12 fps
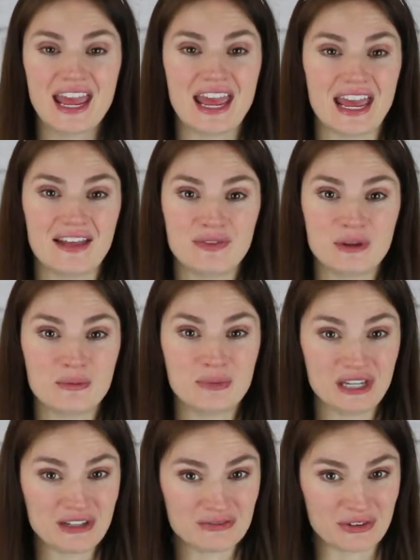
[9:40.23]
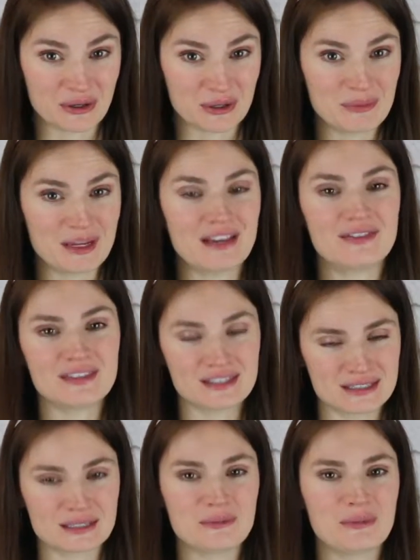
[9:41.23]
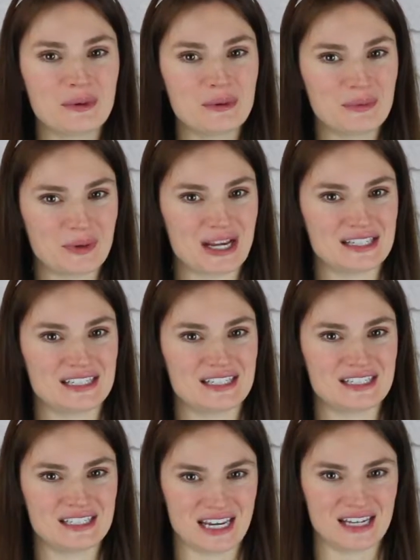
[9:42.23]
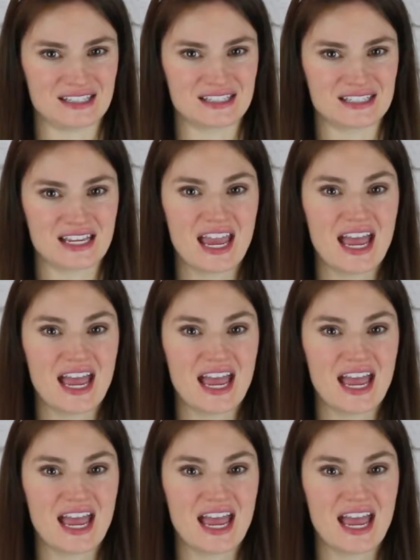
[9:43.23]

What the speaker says: and the be verb in the simple present tense.